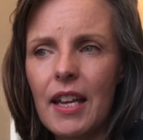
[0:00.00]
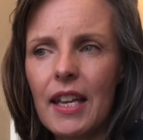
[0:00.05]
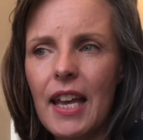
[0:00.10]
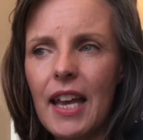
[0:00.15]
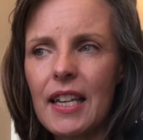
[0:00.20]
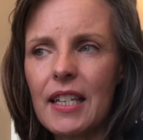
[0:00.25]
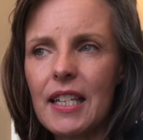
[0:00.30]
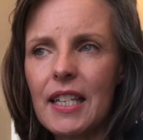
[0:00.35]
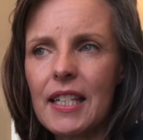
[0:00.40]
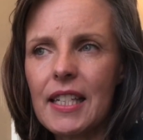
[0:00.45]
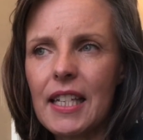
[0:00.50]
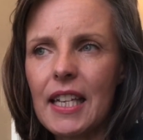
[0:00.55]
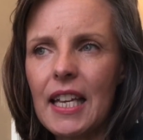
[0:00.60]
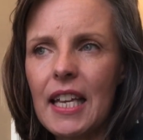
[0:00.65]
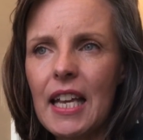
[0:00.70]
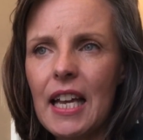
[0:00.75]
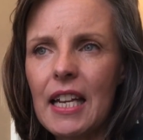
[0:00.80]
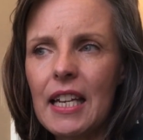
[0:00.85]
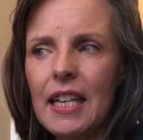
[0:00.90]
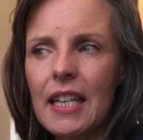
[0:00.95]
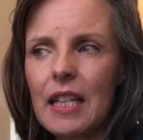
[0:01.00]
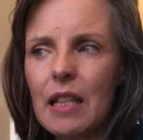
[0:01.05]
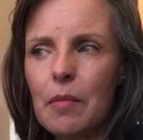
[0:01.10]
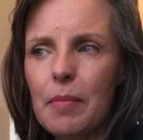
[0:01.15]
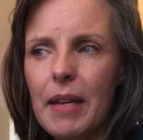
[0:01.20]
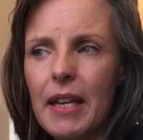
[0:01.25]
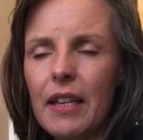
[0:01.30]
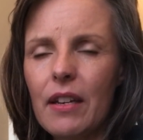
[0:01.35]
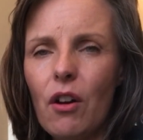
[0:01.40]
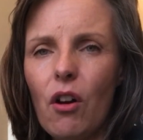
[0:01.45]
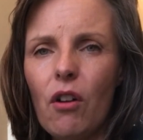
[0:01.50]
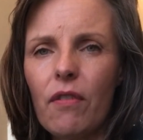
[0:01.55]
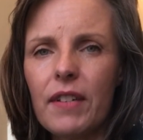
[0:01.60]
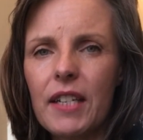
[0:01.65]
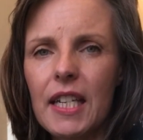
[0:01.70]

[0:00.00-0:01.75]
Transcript: get to see a little bit of